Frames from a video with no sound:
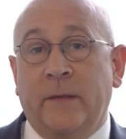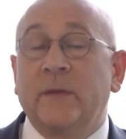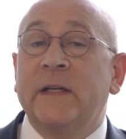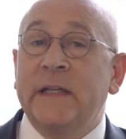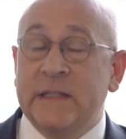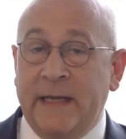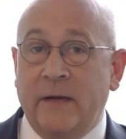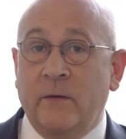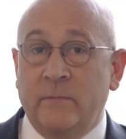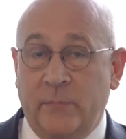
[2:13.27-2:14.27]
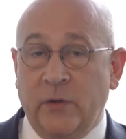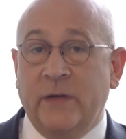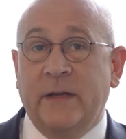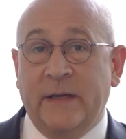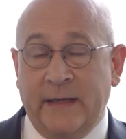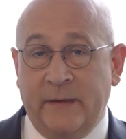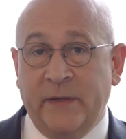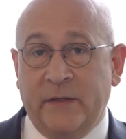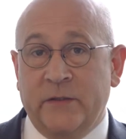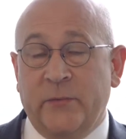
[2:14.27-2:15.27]
Please now book
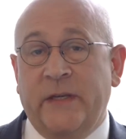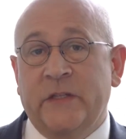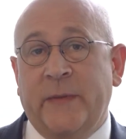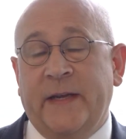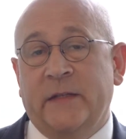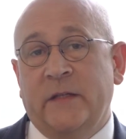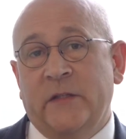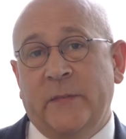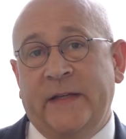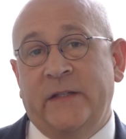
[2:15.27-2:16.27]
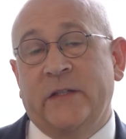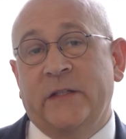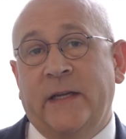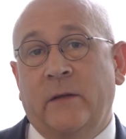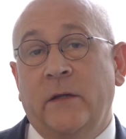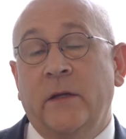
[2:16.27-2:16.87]
because we expect space to sell